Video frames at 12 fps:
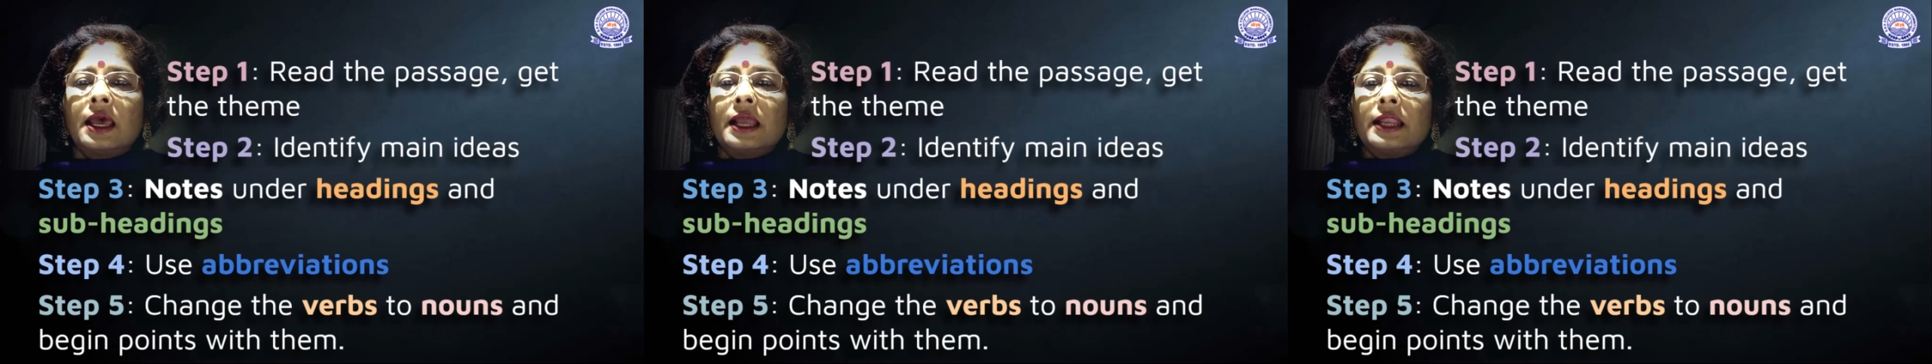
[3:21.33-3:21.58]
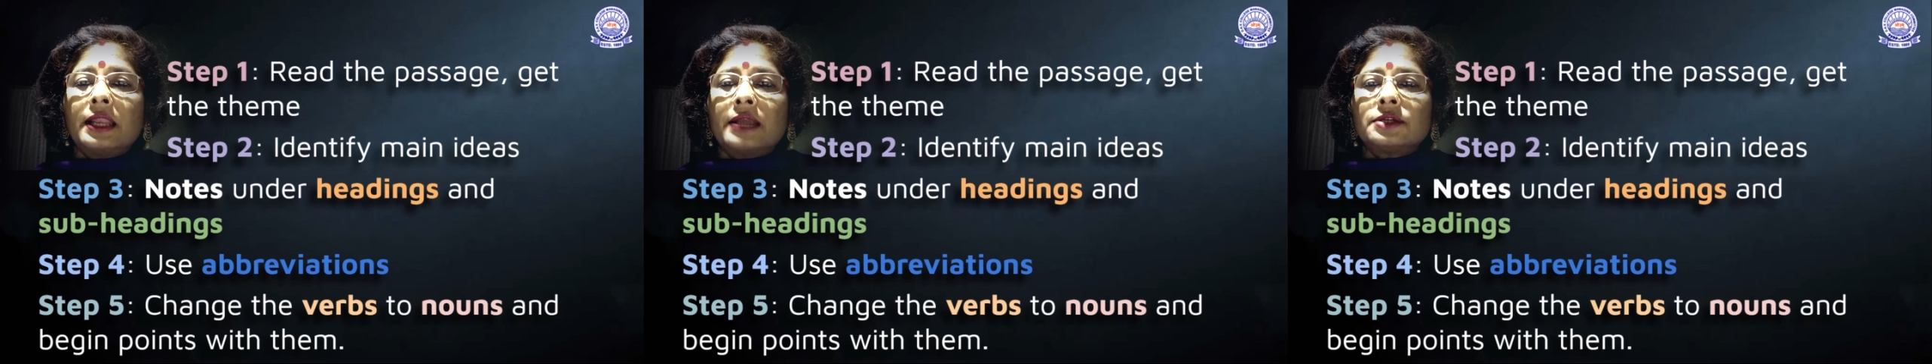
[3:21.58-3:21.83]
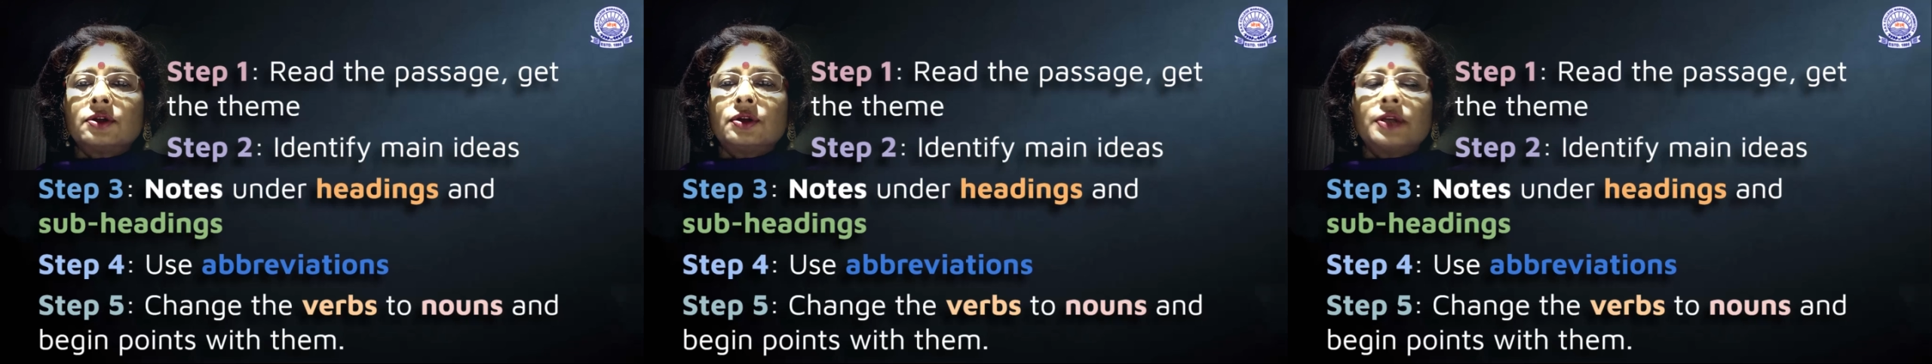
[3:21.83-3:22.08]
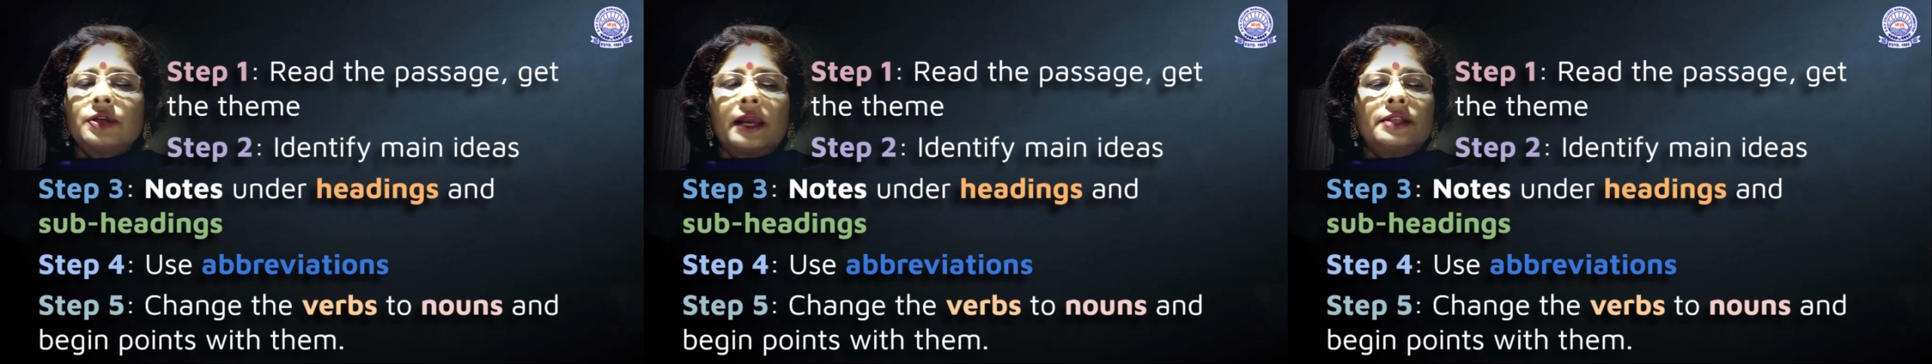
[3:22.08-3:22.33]
Later
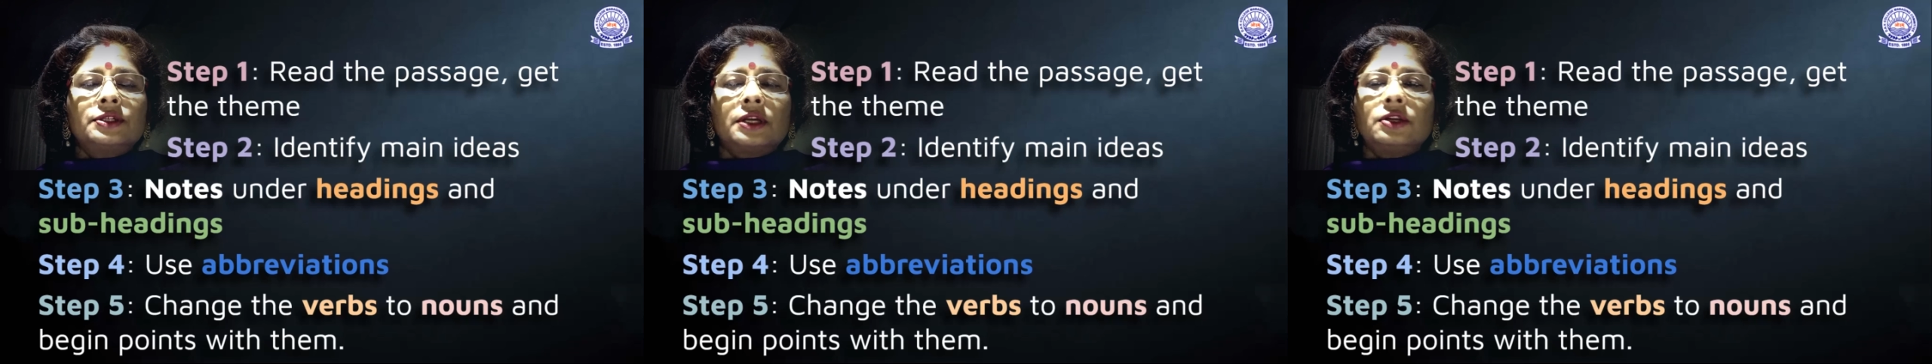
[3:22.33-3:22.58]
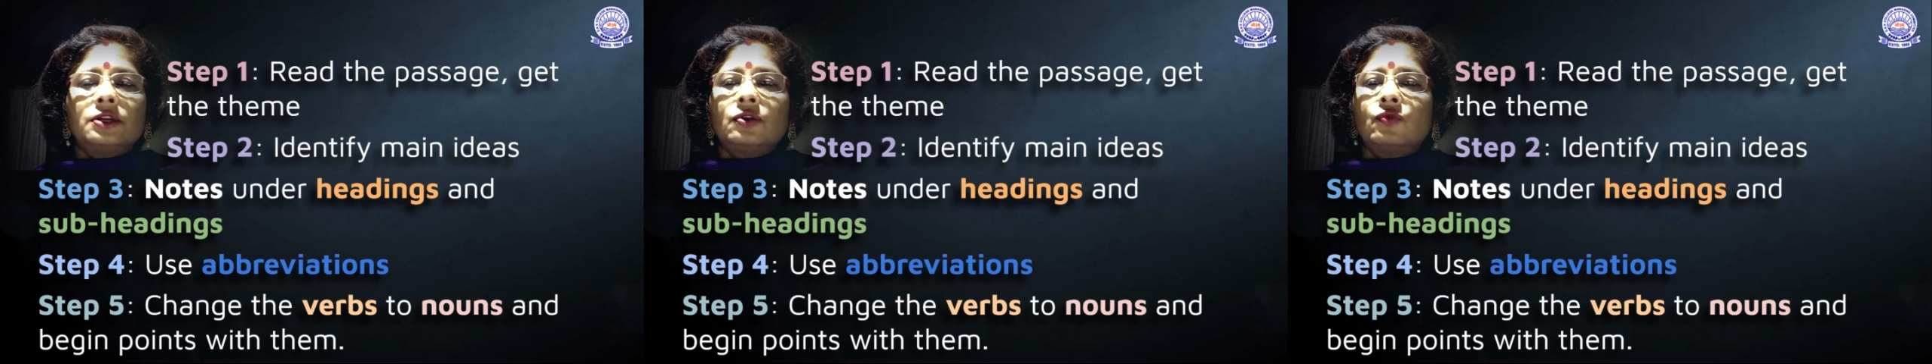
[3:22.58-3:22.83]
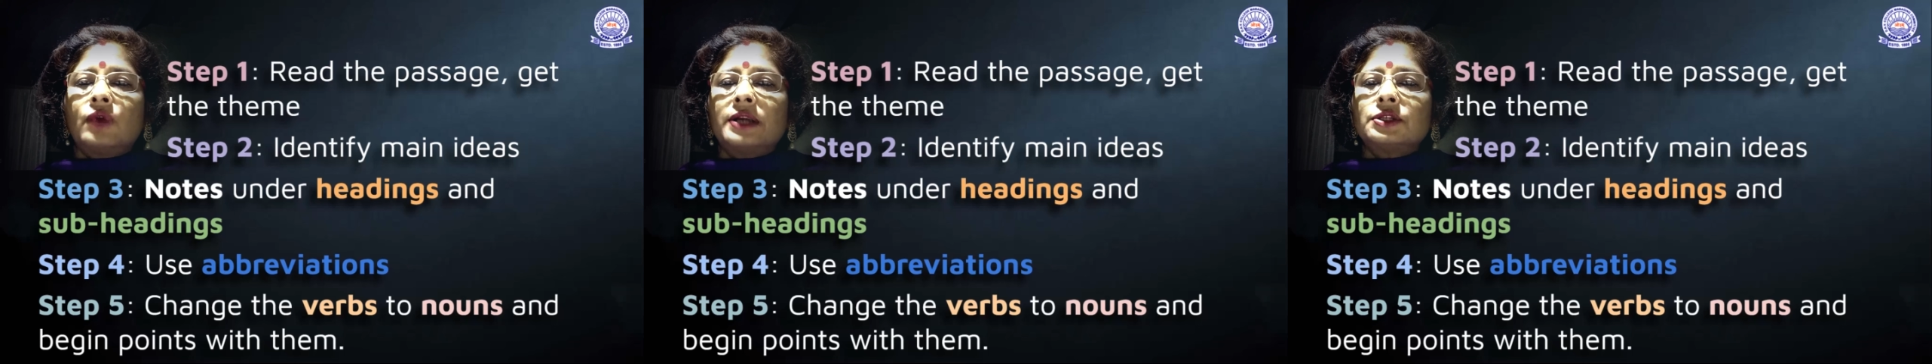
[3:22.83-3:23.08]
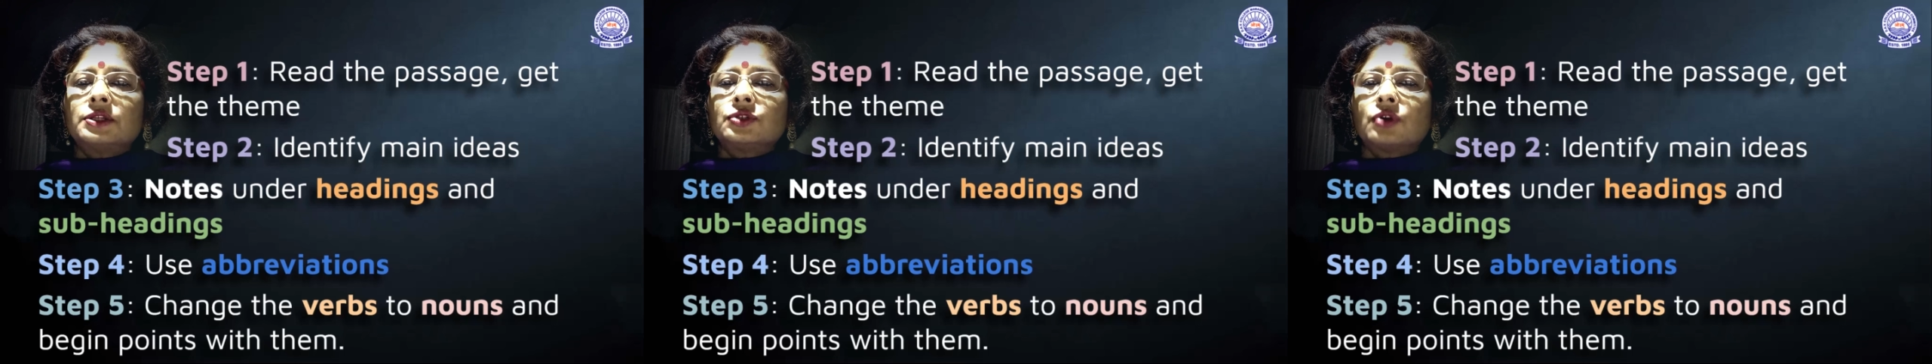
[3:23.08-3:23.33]
on I'll tell you
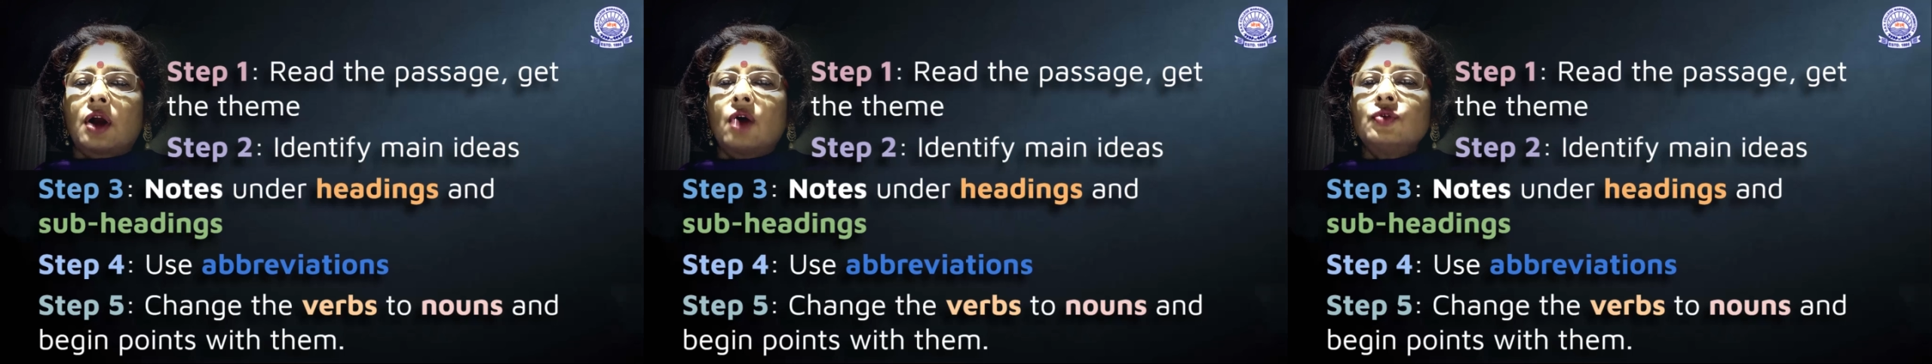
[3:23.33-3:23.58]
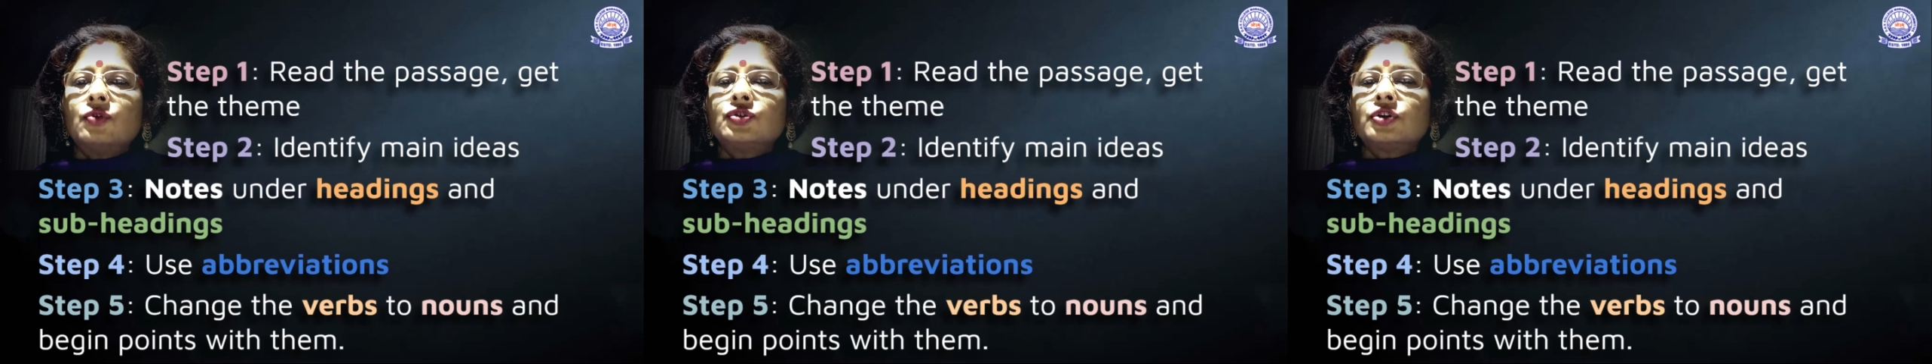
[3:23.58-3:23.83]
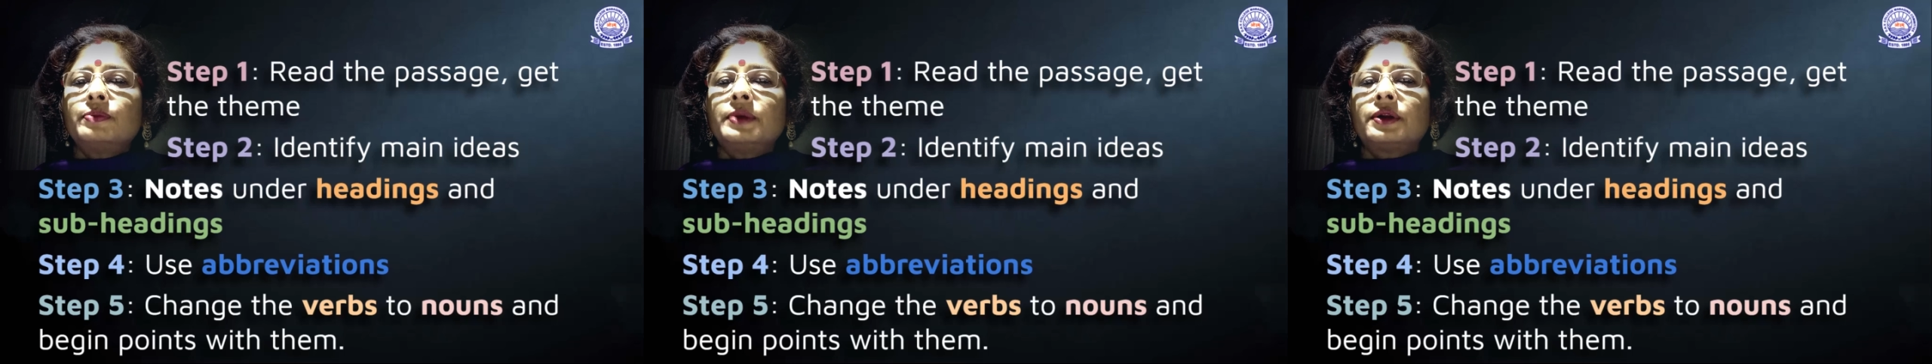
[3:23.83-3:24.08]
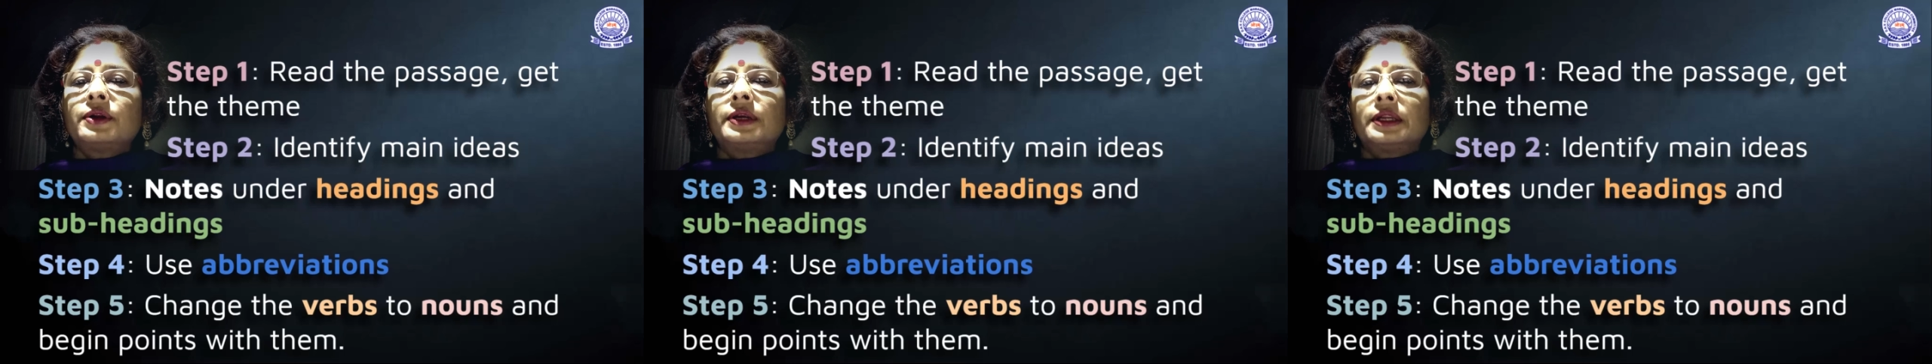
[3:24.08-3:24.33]
how it should
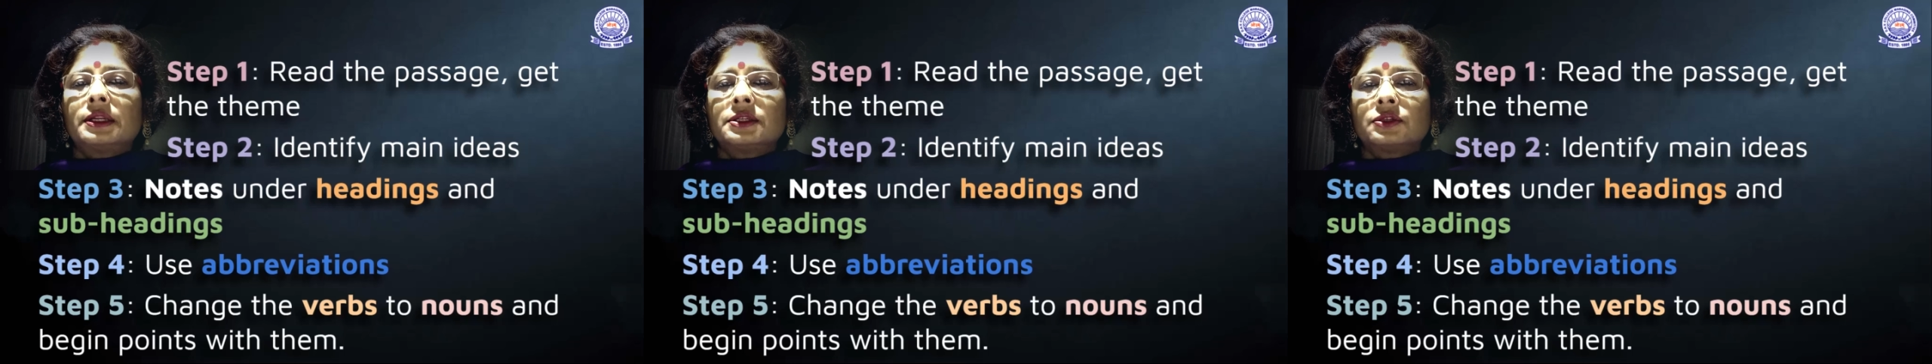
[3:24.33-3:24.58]
be written.